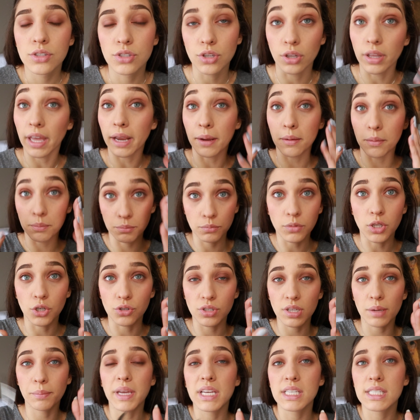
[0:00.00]
like
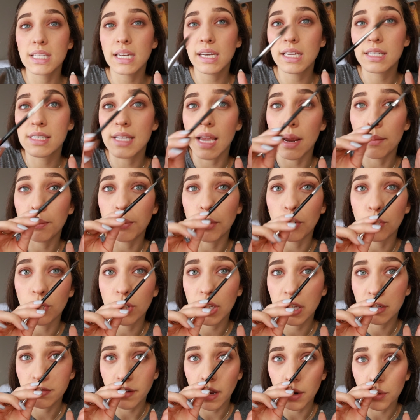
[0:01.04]
using me as an example,
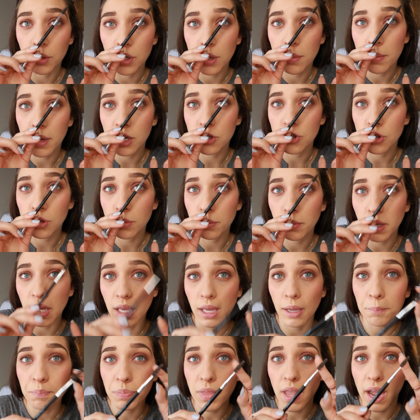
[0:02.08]
if I were to measure
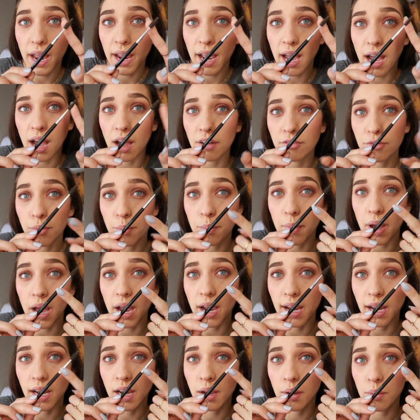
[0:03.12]
me, I have
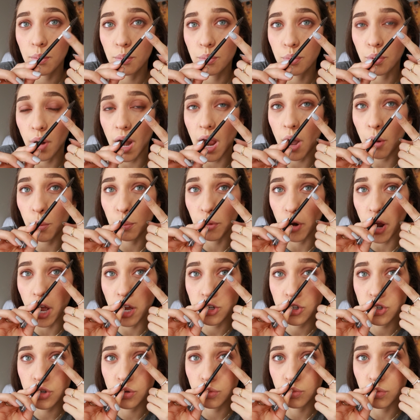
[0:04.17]
my brow
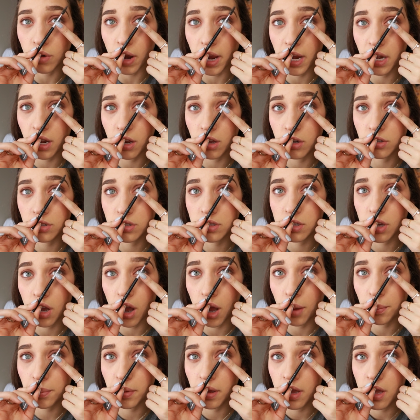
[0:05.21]
brush right on
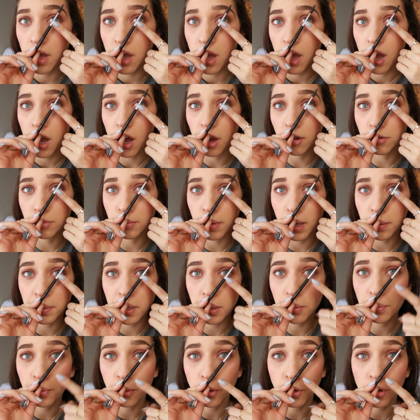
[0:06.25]
top of my
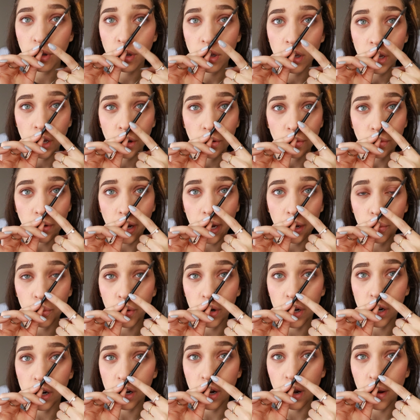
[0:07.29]
pupil, right
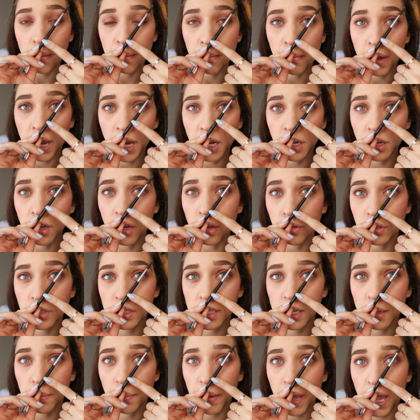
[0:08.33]
where my nose
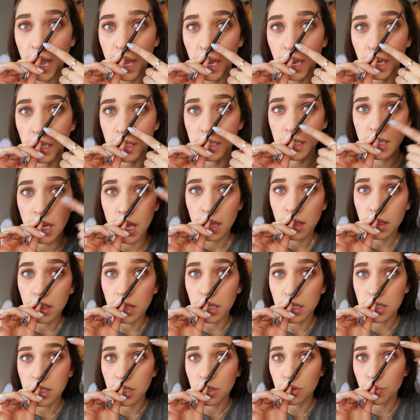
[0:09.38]
tip ends.
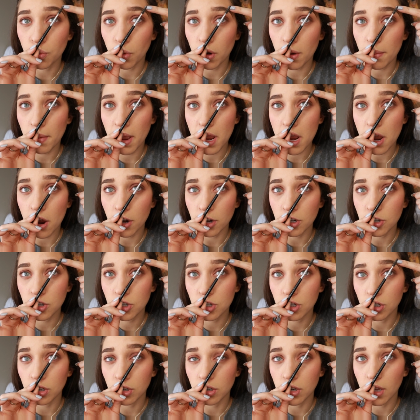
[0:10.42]
This is where my arch
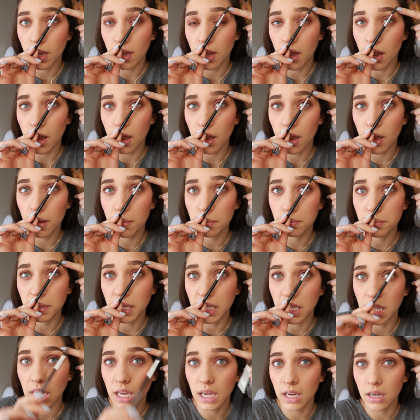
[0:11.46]
should
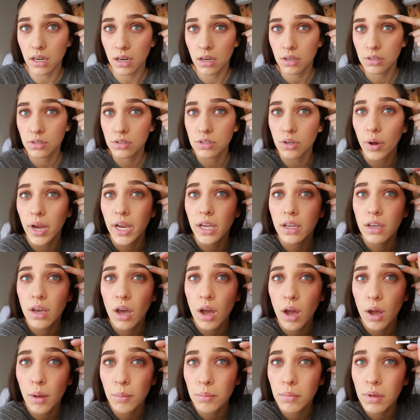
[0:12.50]
begin. So I
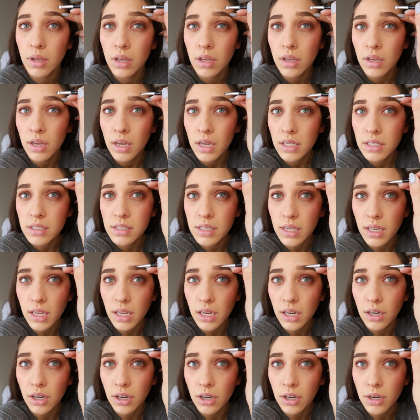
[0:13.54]
come to
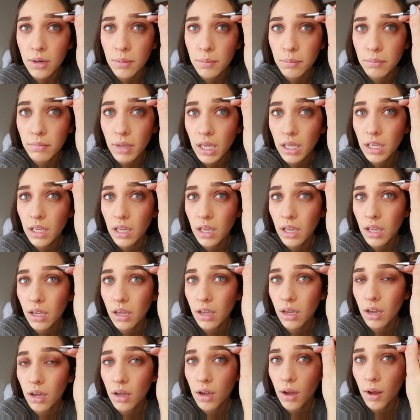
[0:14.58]
here,
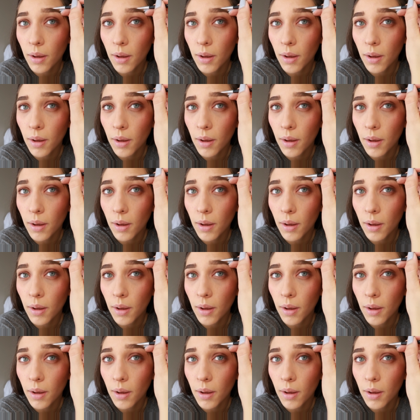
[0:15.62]
making